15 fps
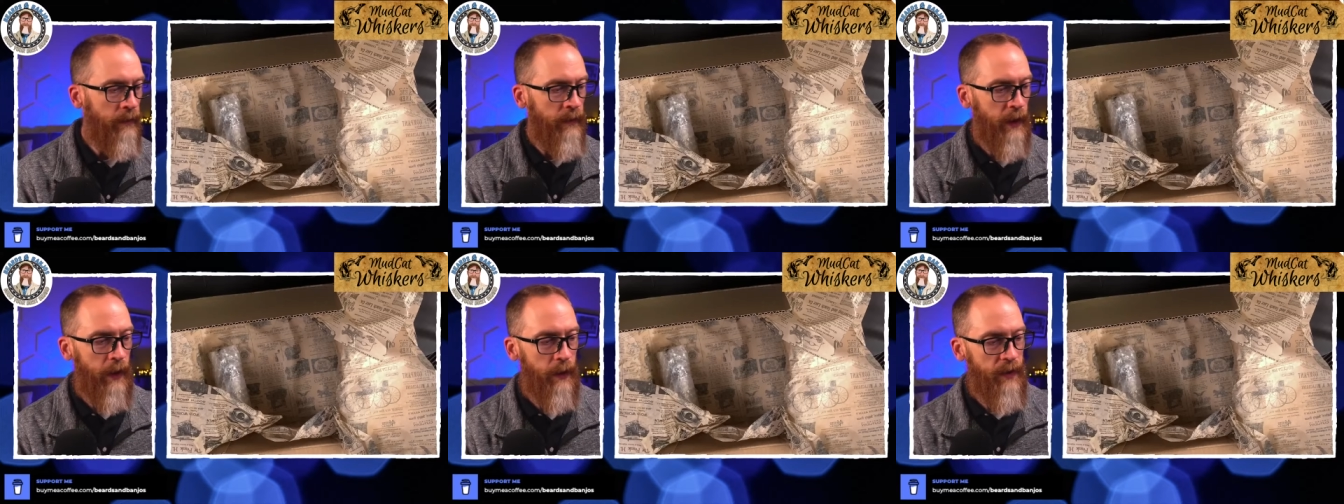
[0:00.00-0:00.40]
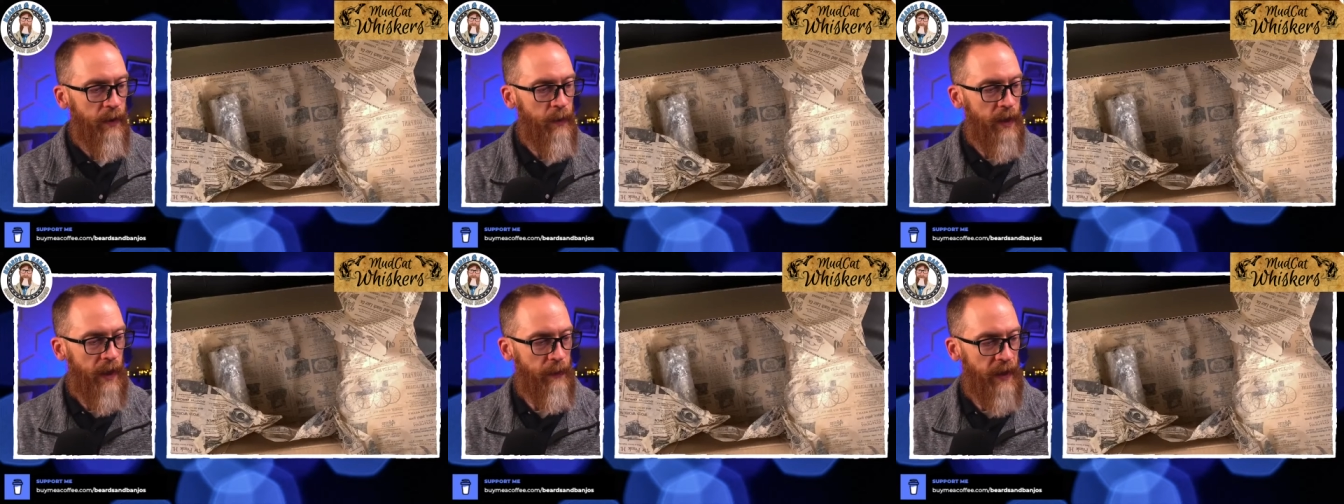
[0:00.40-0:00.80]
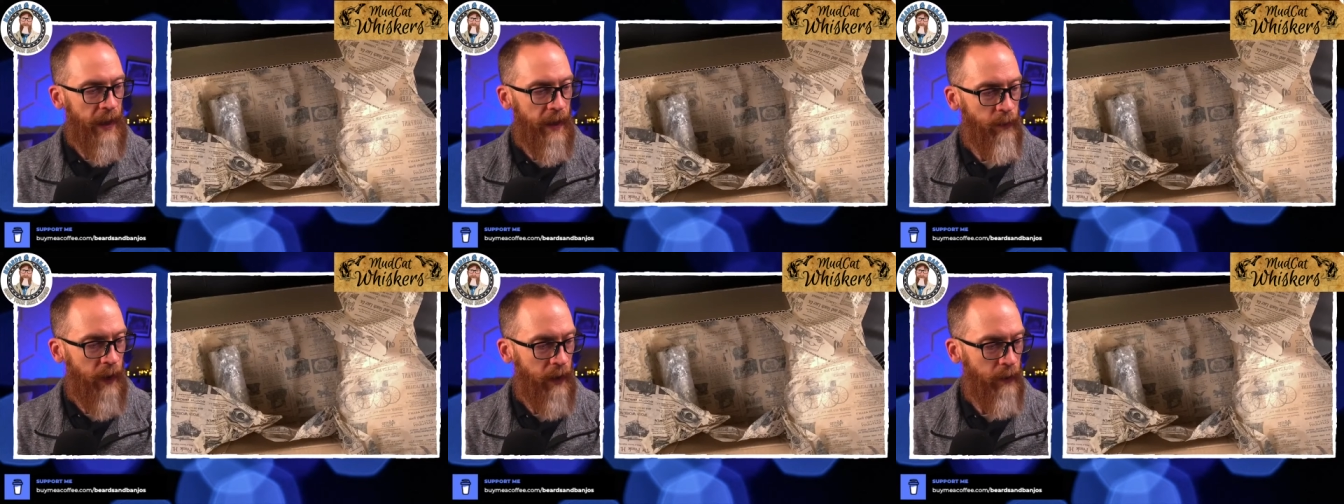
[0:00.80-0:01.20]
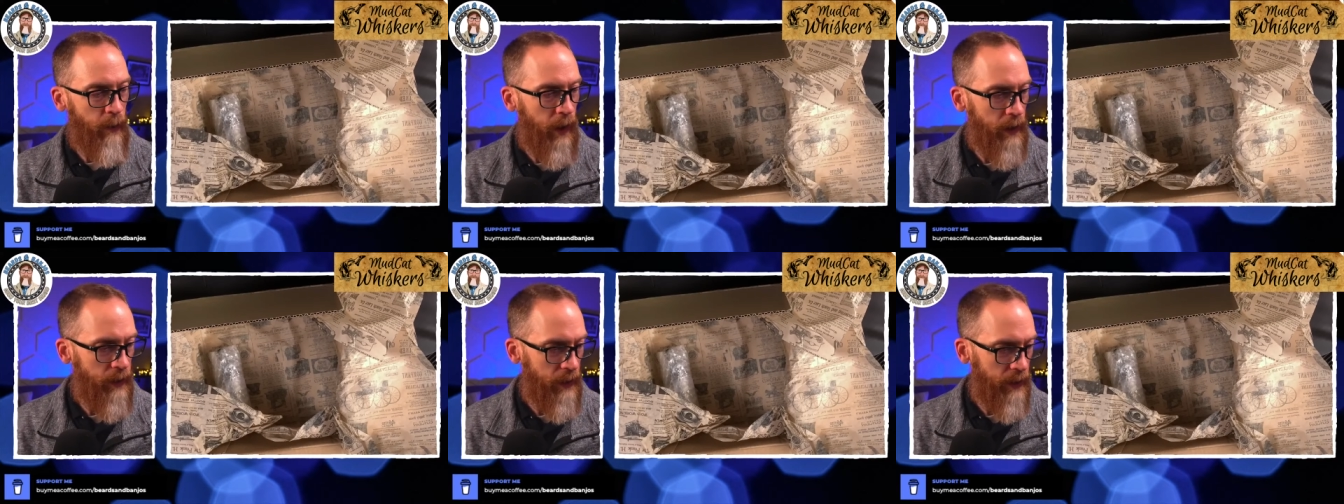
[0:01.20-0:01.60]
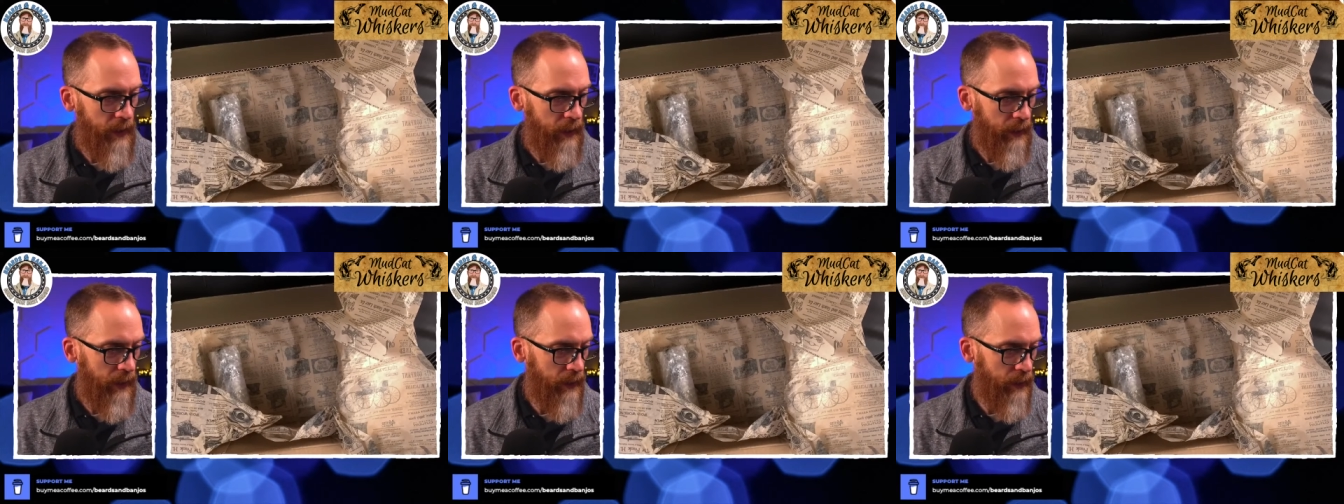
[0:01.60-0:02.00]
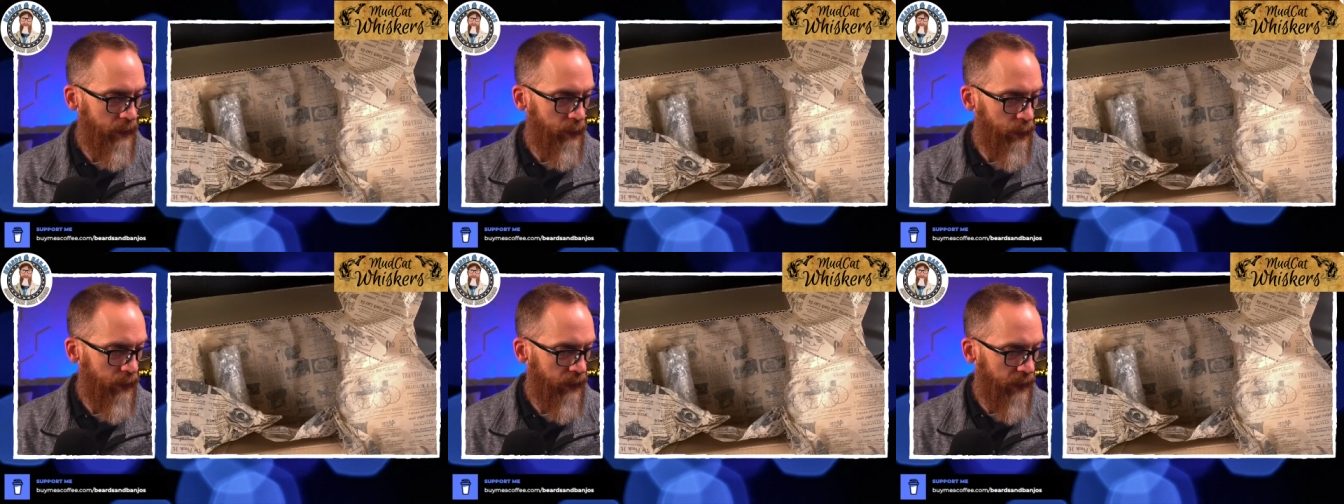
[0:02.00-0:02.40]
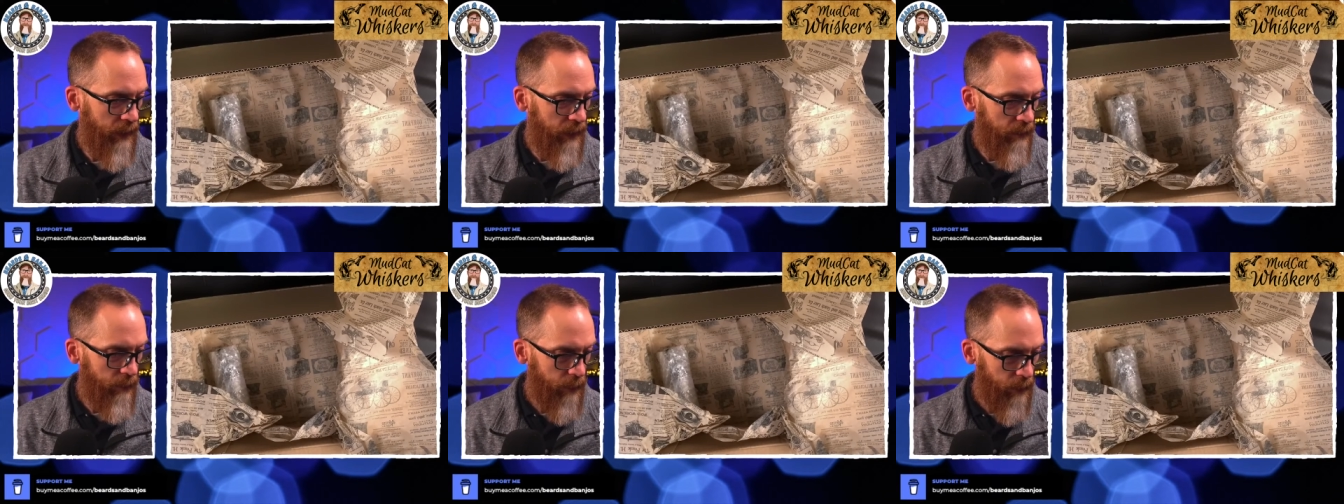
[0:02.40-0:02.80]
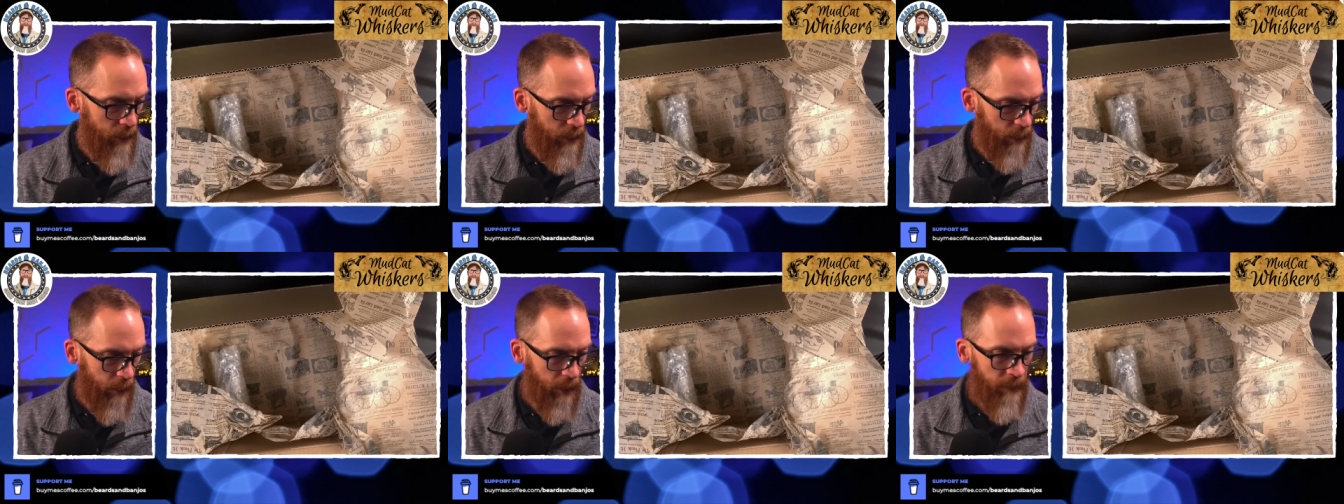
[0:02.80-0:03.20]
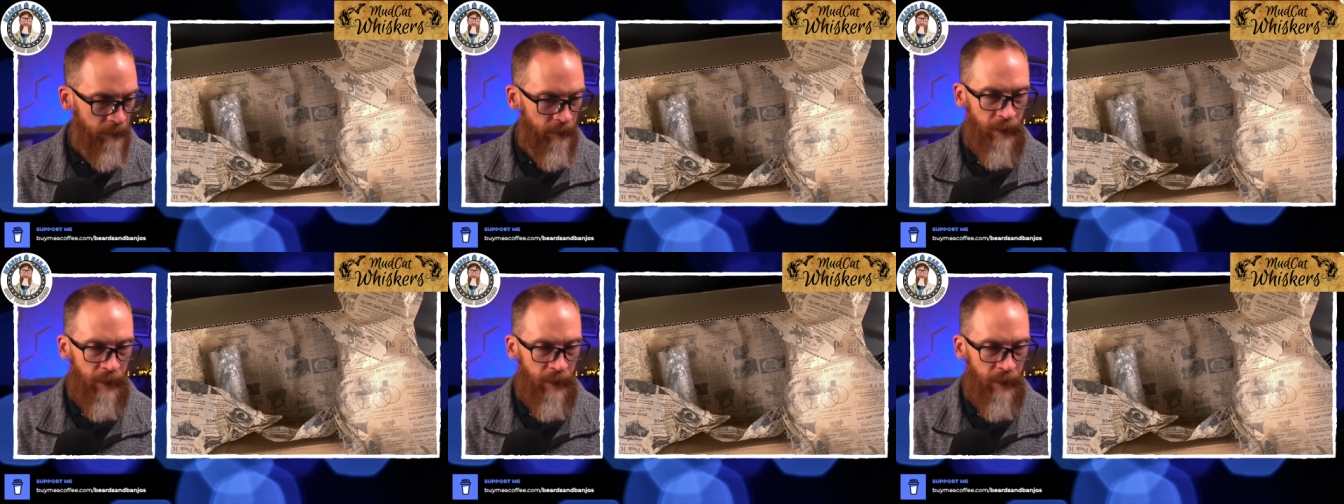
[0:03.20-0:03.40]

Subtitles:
You know, sometimes handmade washes can get super thin for sure.